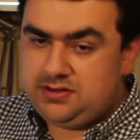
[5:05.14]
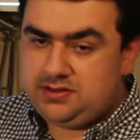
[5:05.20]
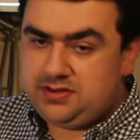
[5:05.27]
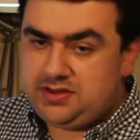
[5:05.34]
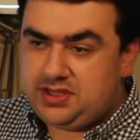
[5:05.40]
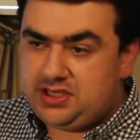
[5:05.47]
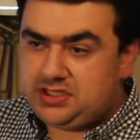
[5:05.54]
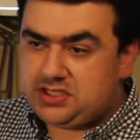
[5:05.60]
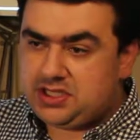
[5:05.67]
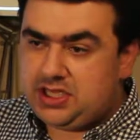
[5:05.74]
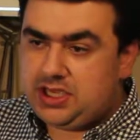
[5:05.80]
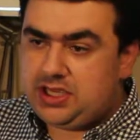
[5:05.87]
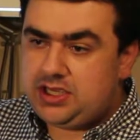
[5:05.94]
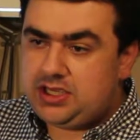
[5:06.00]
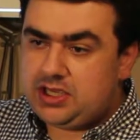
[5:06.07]
things
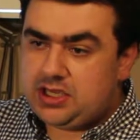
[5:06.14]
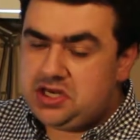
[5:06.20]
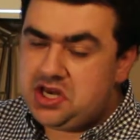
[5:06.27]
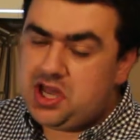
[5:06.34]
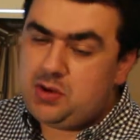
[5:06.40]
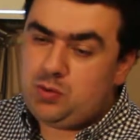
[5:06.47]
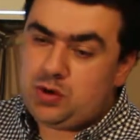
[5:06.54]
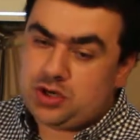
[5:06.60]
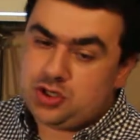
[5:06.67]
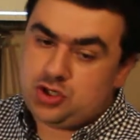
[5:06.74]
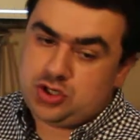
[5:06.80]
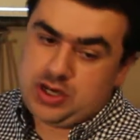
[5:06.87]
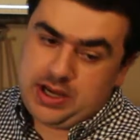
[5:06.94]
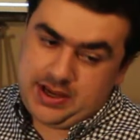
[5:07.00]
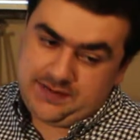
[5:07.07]
like network
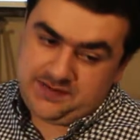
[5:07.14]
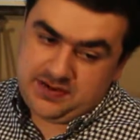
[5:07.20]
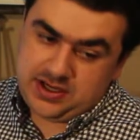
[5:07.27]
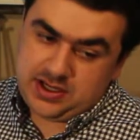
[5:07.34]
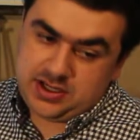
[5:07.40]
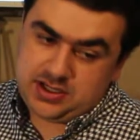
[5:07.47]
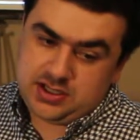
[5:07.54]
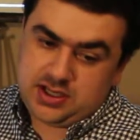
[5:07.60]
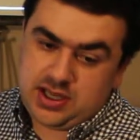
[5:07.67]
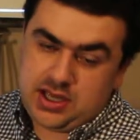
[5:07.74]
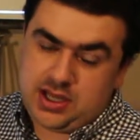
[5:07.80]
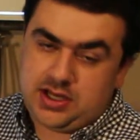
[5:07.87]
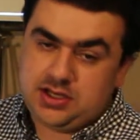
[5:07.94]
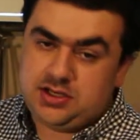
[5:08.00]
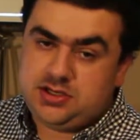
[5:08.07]
traffic,
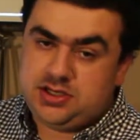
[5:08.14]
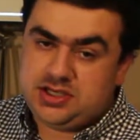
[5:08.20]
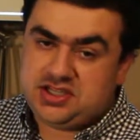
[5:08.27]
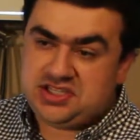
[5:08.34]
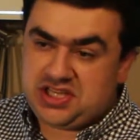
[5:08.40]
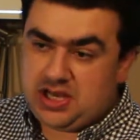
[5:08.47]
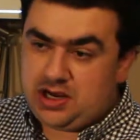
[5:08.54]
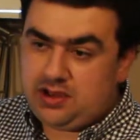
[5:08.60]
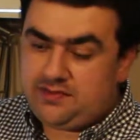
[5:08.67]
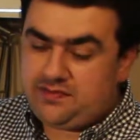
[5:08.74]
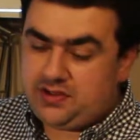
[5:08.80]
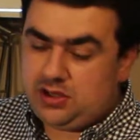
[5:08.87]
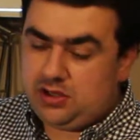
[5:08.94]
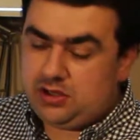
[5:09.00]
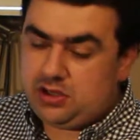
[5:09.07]
and set off
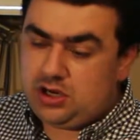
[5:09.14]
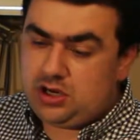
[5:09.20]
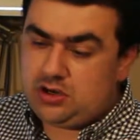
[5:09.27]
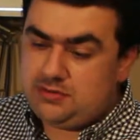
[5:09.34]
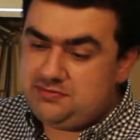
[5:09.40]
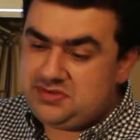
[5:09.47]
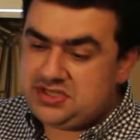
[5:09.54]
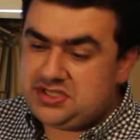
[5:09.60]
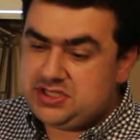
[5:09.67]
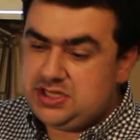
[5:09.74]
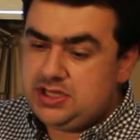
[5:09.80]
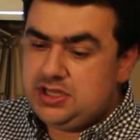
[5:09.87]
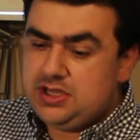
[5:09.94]
alarms